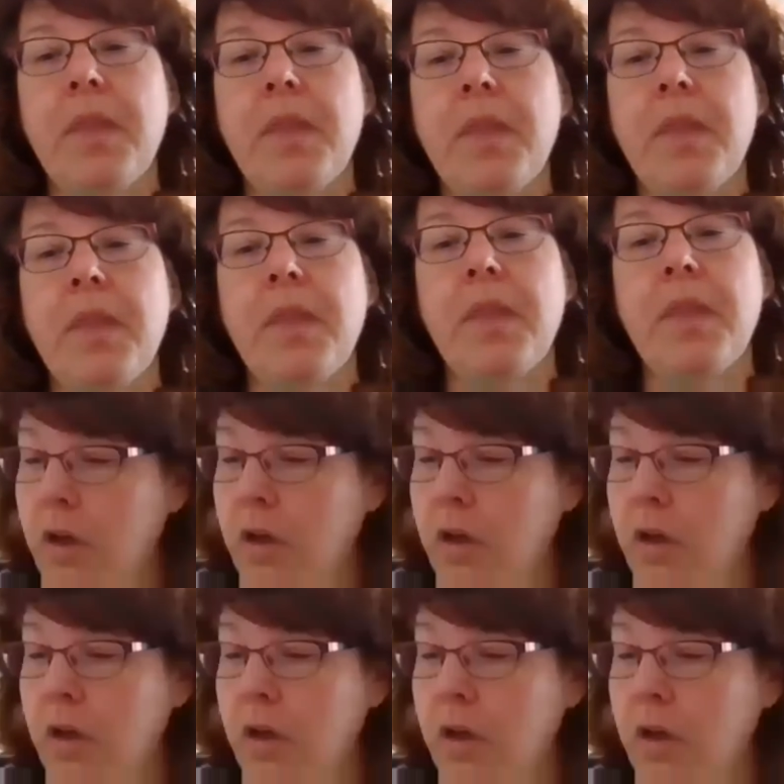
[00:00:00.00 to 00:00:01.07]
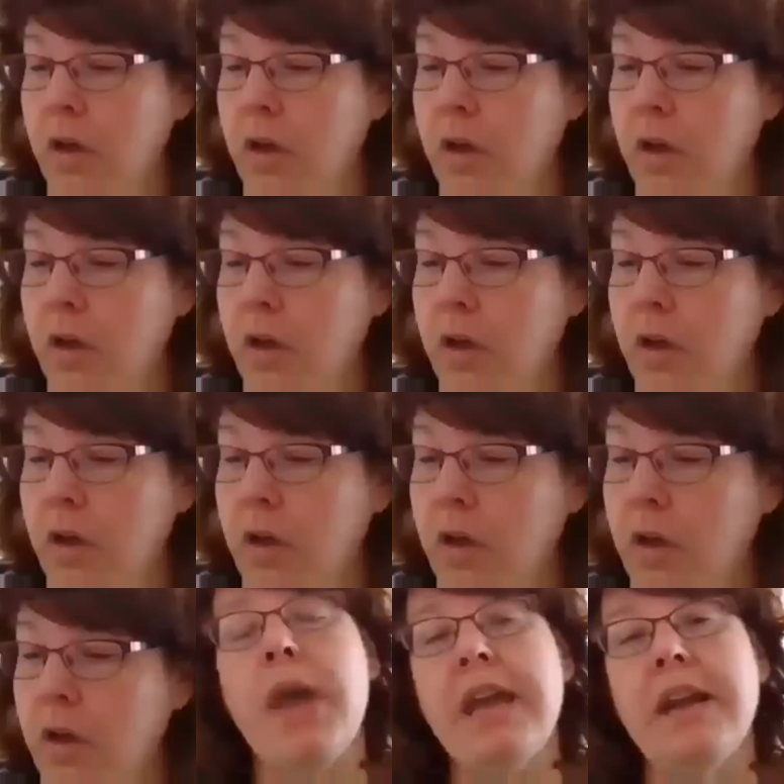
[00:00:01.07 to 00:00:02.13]
First of all, you would take general
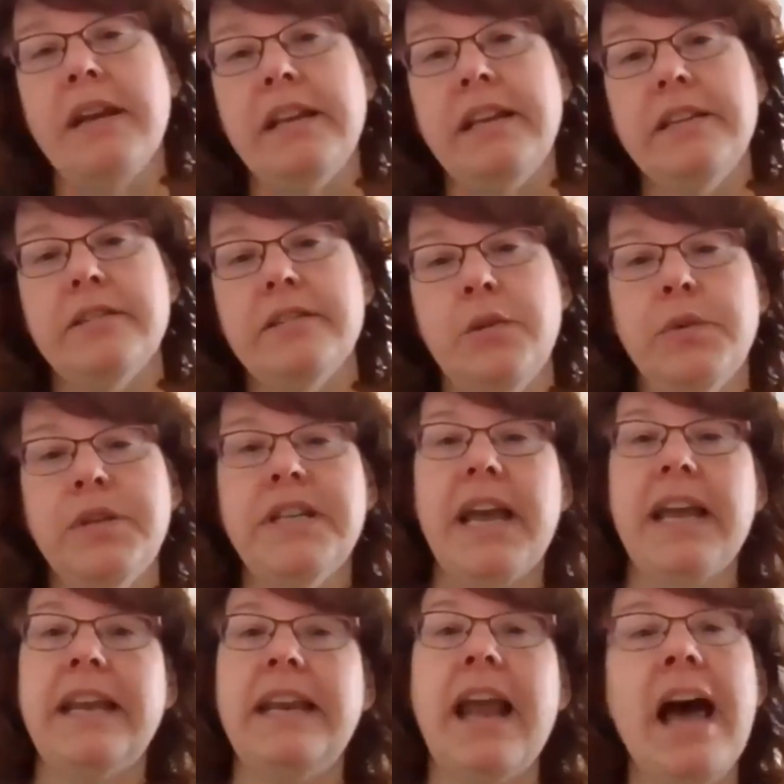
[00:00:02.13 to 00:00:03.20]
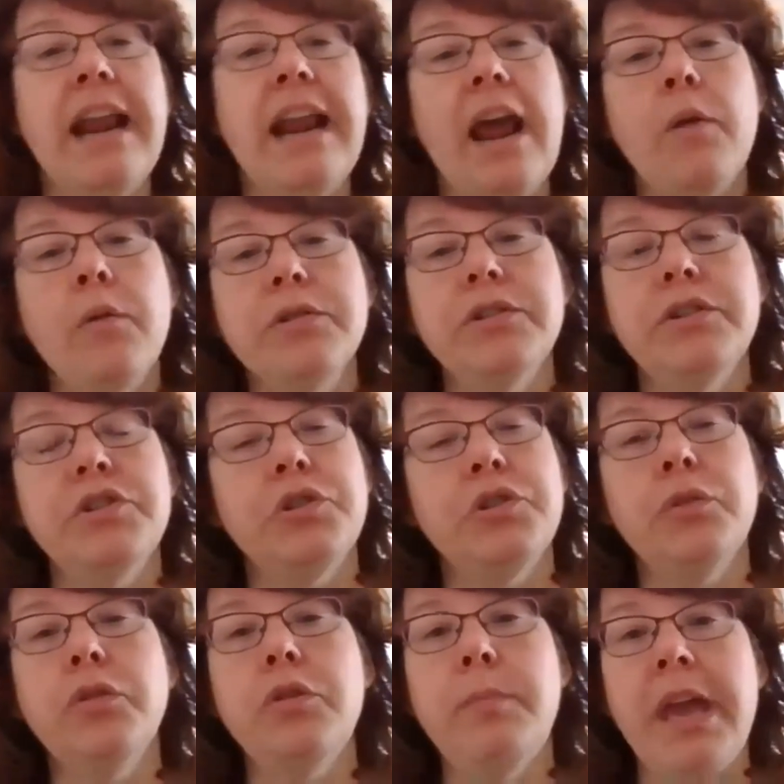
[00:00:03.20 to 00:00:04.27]
humanities. You would take 9 hours in
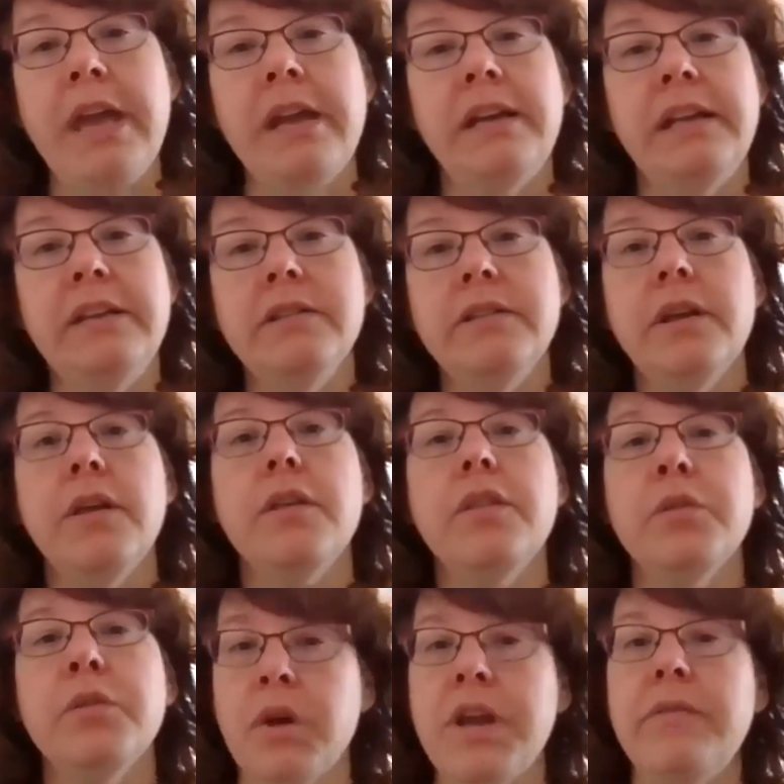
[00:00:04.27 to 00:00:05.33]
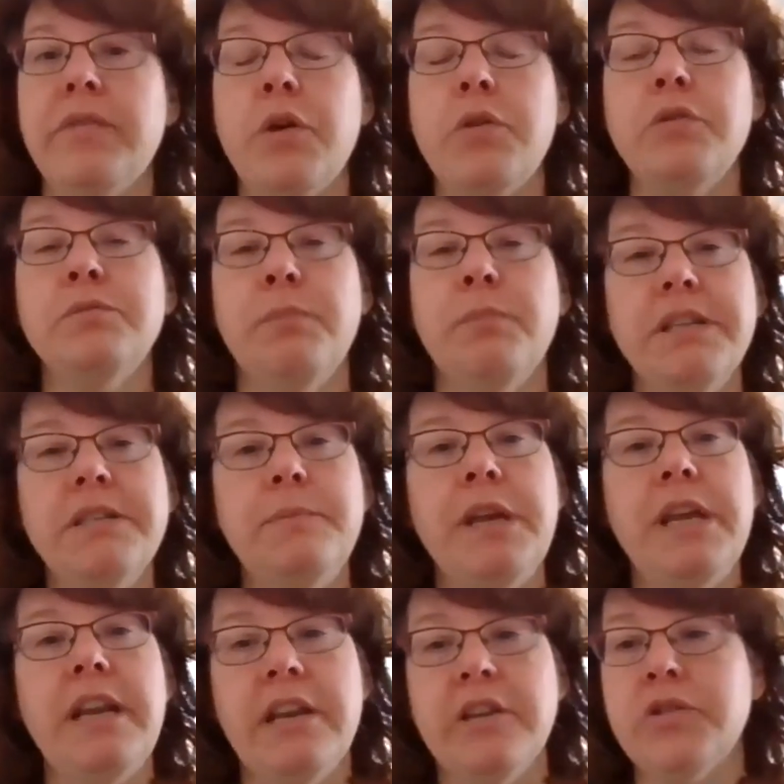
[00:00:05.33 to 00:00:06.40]
general humanities. 3 of those must
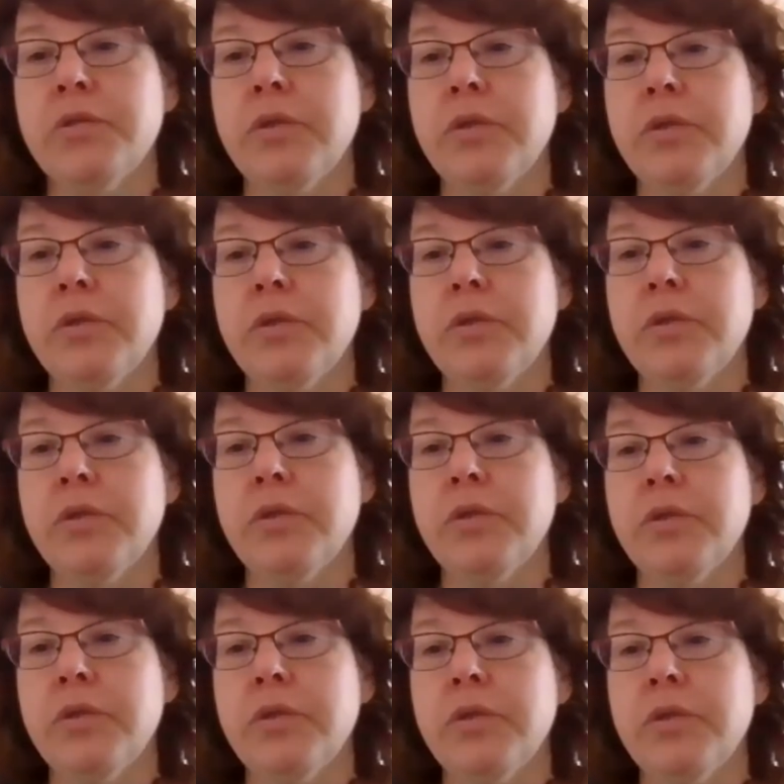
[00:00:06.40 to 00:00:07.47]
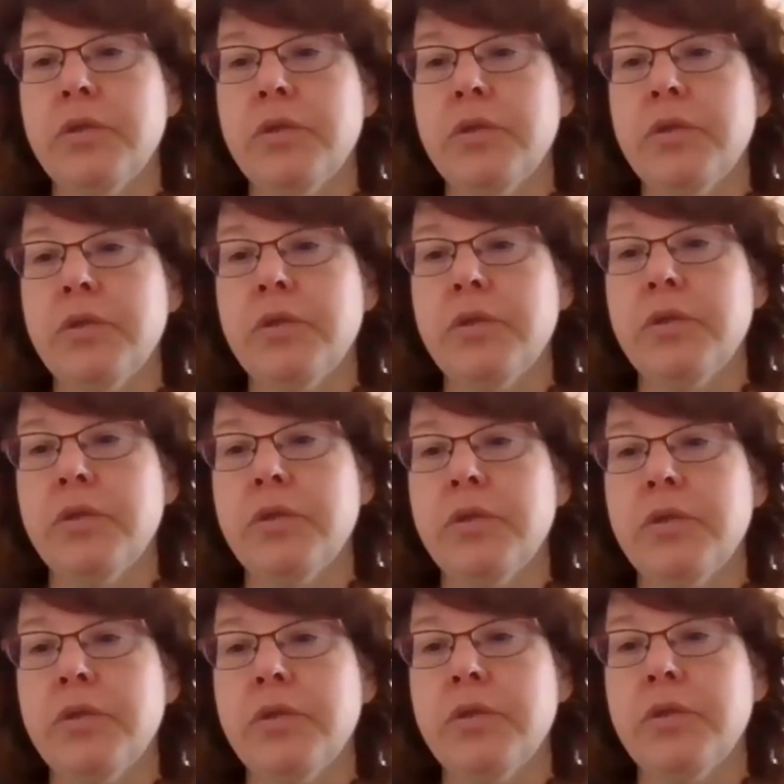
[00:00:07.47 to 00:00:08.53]
be in history. We offer World Civ
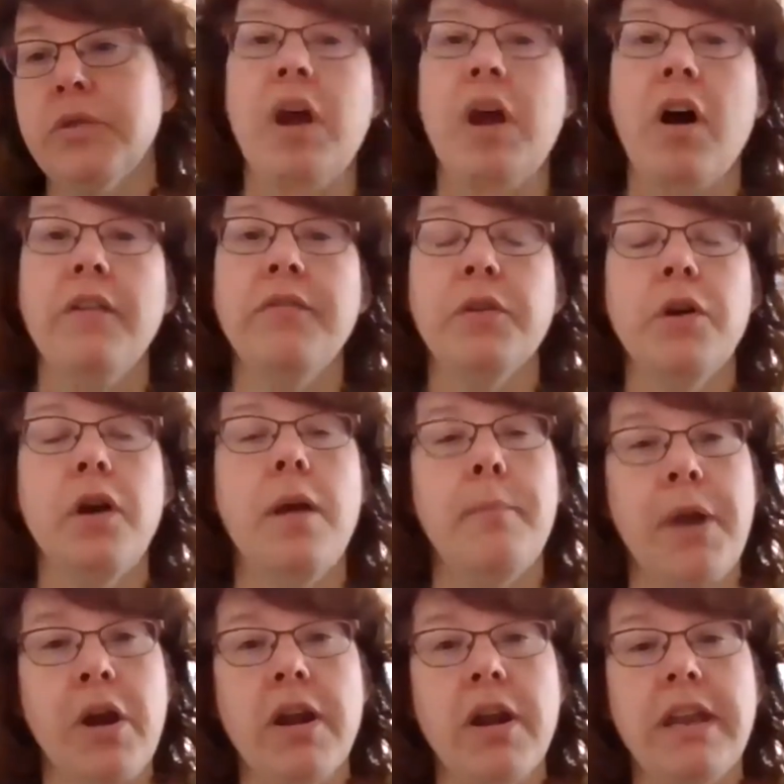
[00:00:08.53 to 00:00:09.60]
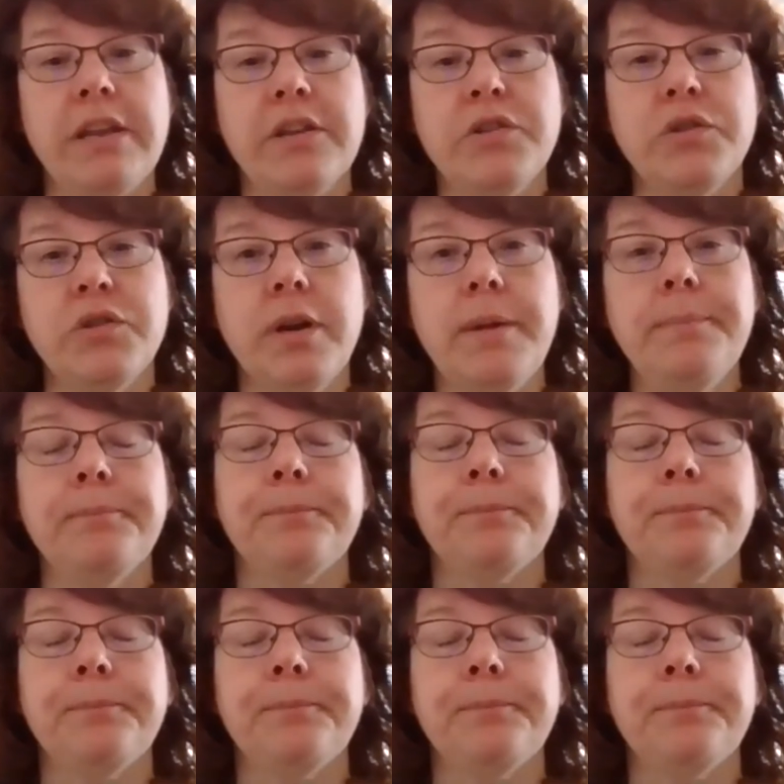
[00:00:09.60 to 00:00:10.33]
and we offer American history.